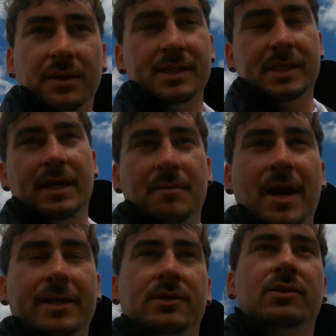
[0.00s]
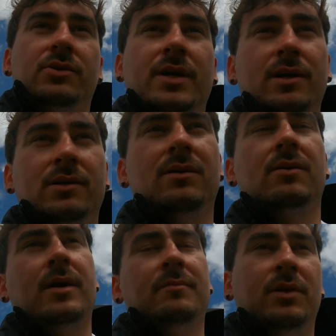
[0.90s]
ways to get back to the trail, go
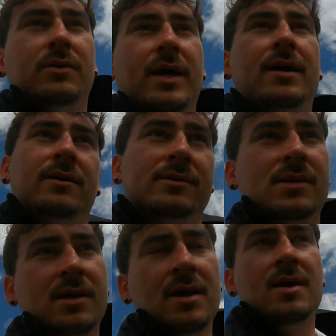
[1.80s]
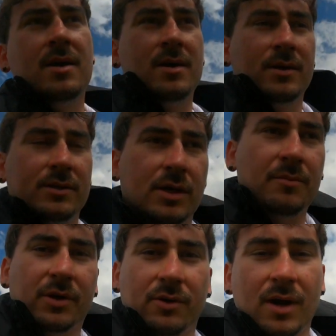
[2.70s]
around blowdowns,
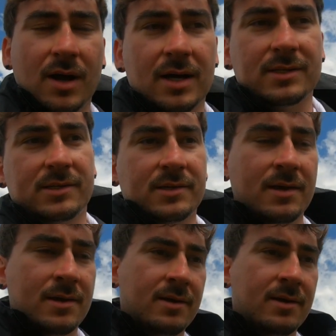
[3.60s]
jump across.